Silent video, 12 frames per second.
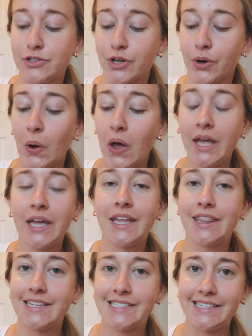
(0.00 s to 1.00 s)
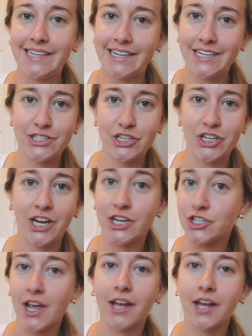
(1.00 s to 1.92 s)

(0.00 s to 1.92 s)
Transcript: So this needed to change